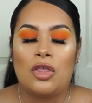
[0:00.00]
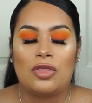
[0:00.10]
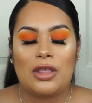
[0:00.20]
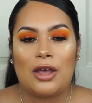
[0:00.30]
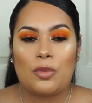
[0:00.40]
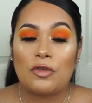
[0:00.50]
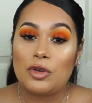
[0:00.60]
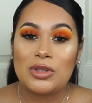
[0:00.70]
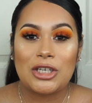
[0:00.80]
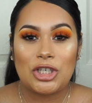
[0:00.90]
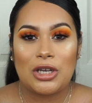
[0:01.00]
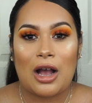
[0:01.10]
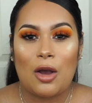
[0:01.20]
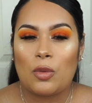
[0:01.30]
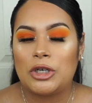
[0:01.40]
the reviews that she
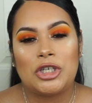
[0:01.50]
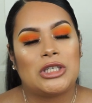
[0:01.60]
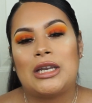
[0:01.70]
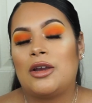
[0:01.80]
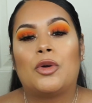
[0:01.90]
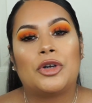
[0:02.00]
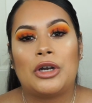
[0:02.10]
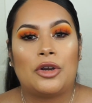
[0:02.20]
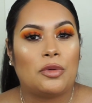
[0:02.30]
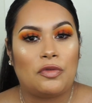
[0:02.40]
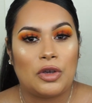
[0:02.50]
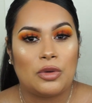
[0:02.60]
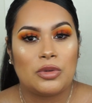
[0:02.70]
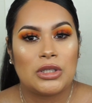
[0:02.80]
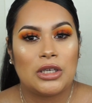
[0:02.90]
got weren't just any ordinary
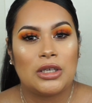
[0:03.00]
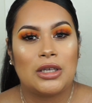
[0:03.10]
reviews.